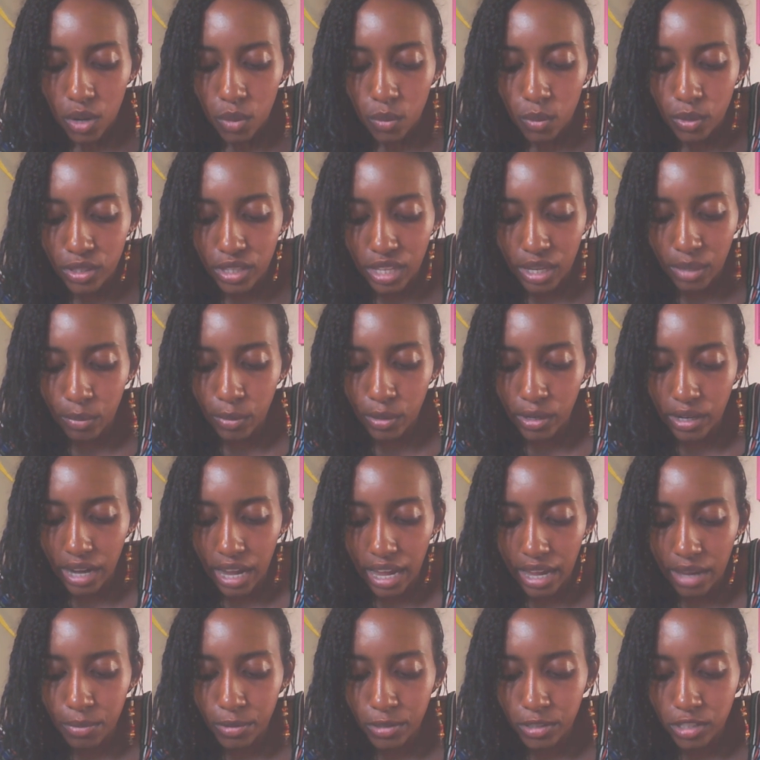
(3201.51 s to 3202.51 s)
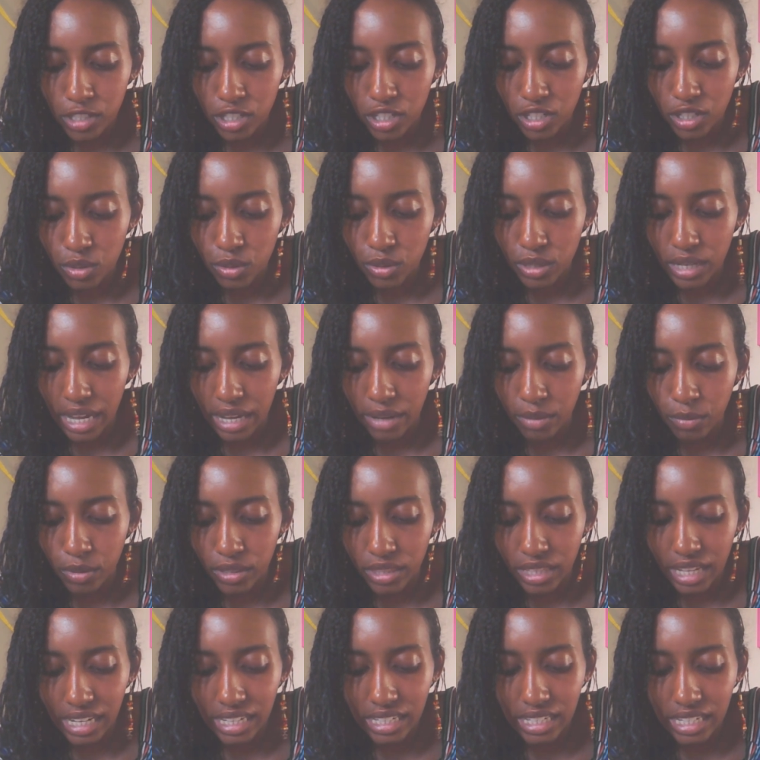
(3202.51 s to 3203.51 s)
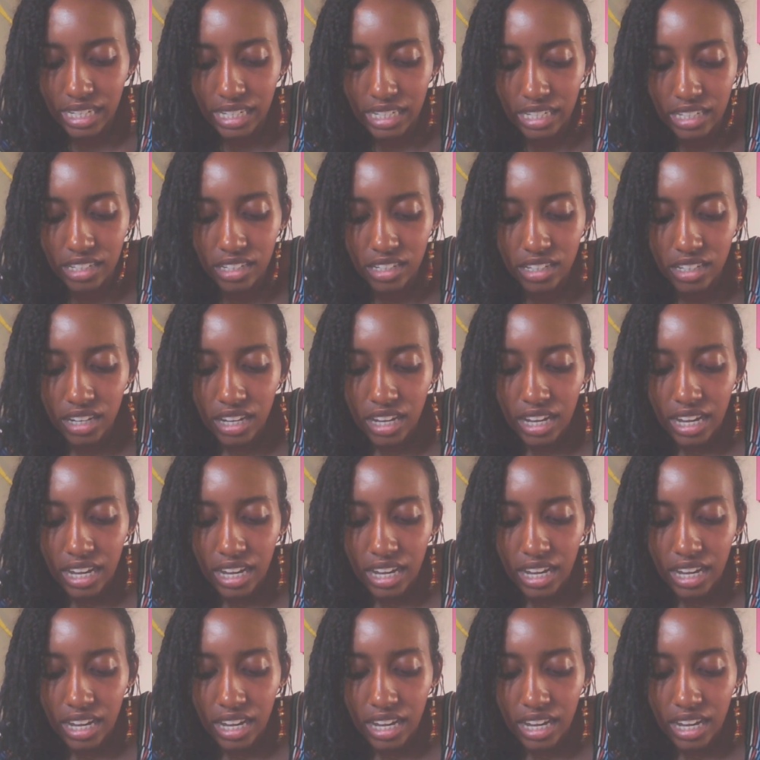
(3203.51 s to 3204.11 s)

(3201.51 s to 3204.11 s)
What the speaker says: where they were able to create what they needed.